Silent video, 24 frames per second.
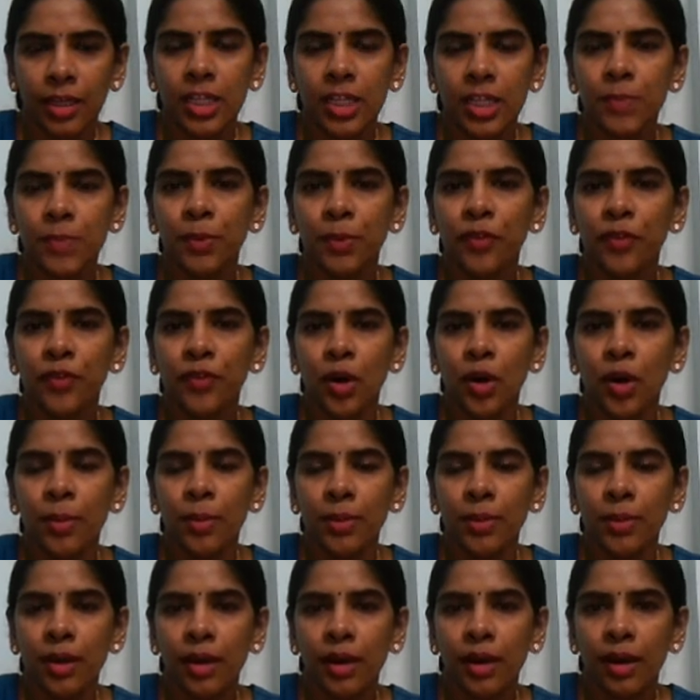us perform
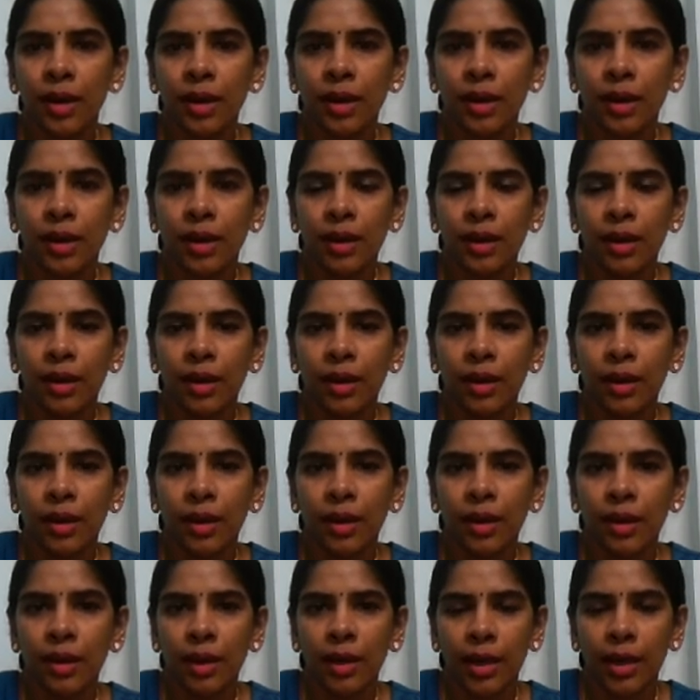
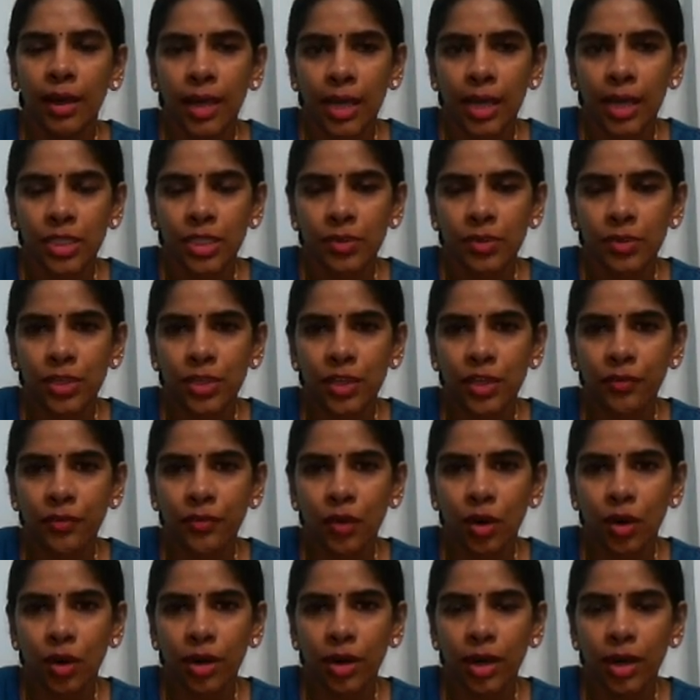an activity
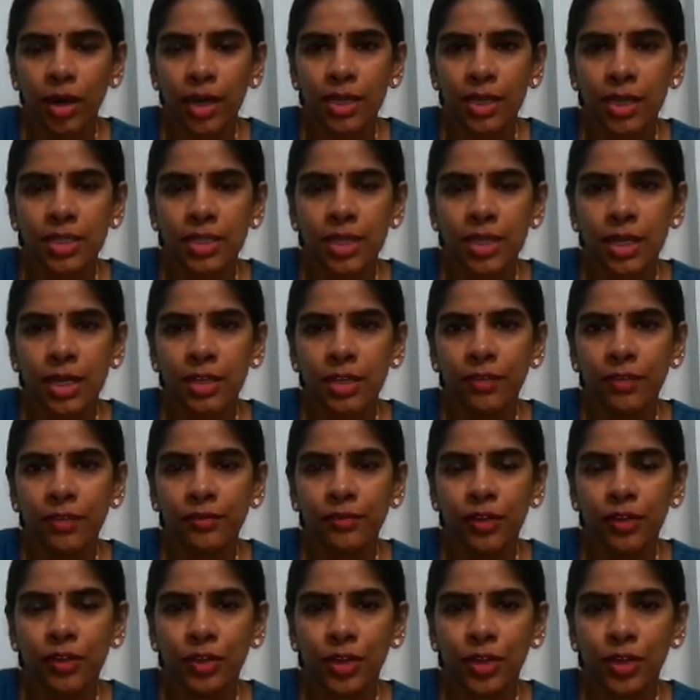for understanding
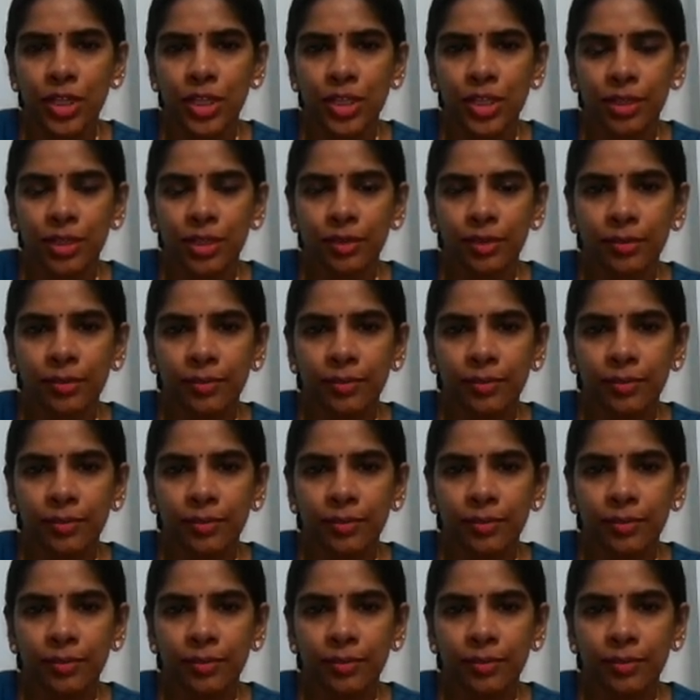filtration.